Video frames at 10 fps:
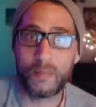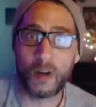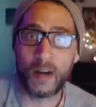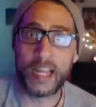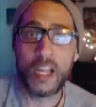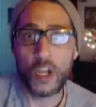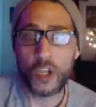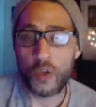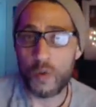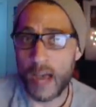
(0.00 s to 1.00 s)
All right,
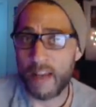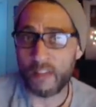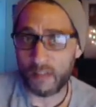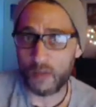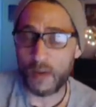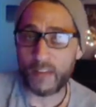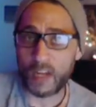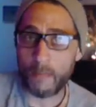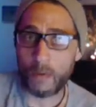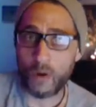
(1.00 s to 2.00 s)
you have you have a
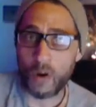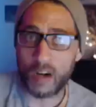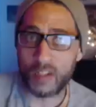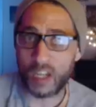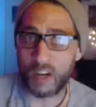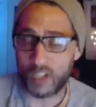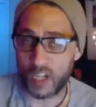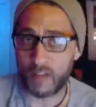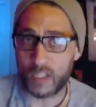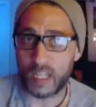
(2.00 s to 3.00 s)
couple cards here if
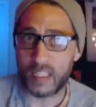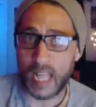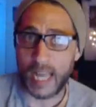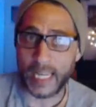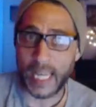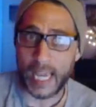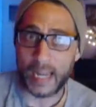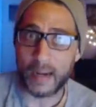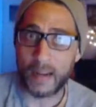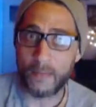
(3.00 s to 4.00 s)
she ever does that again.